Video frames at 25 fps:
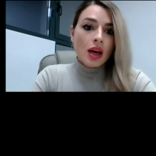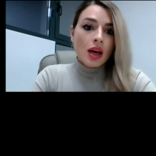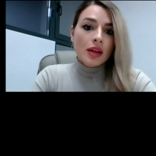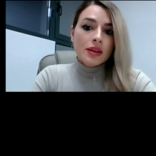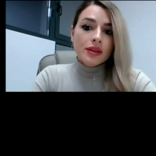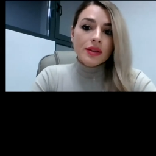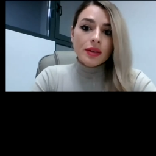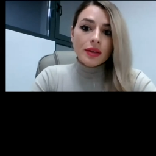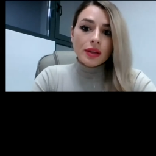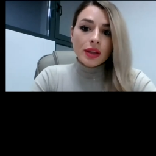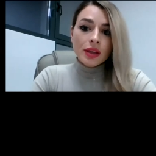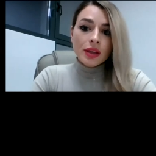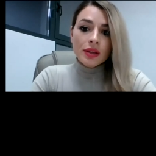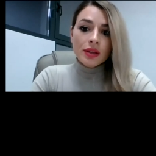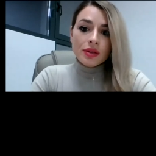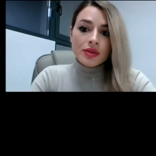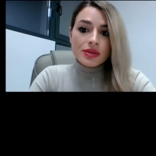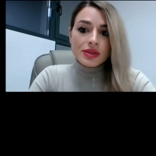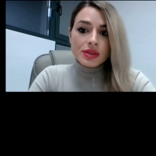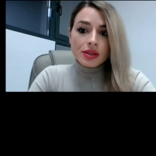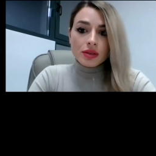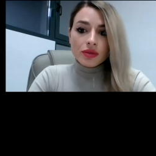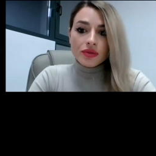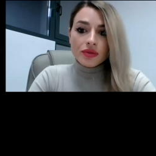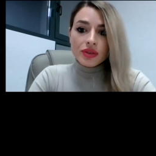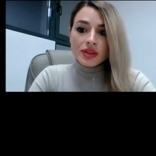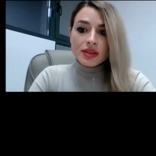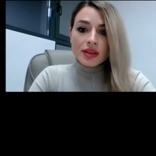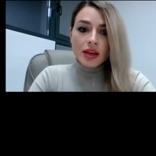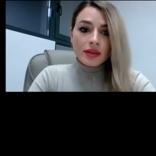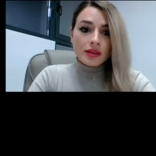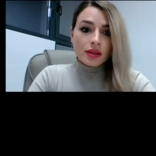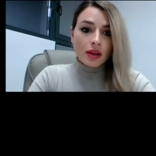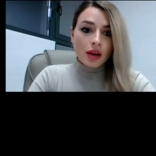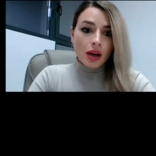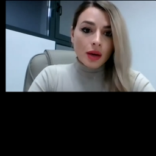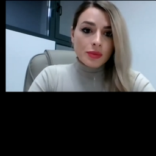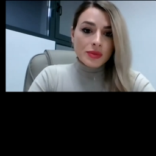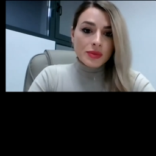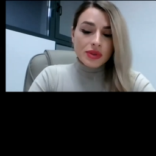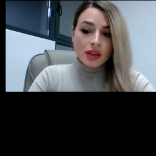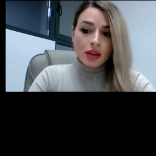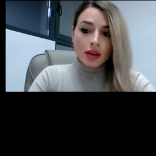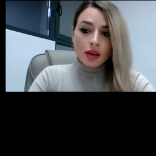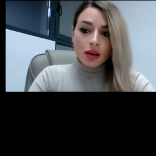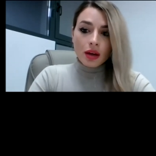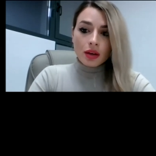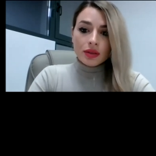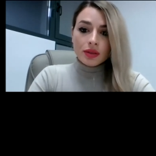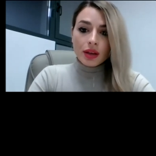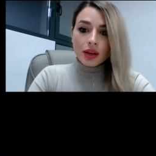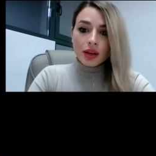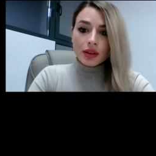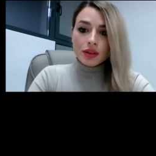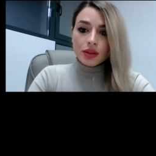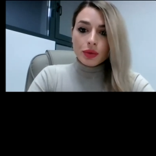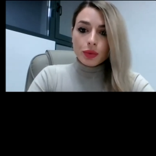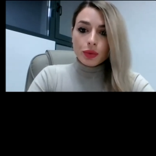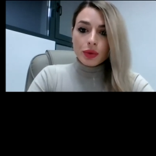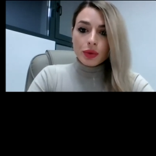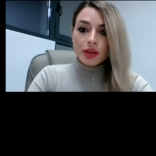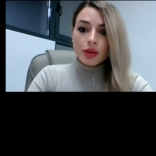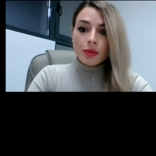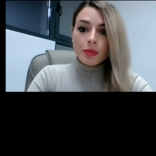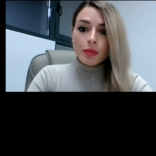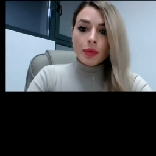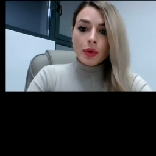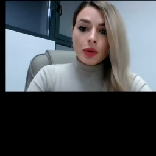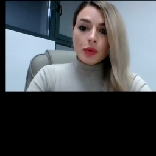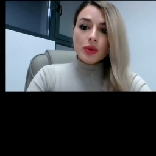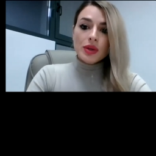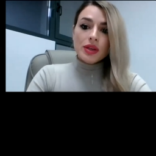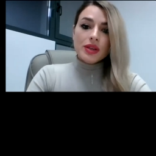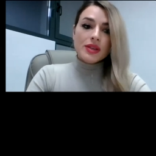The inner surface that comes in contact with the bone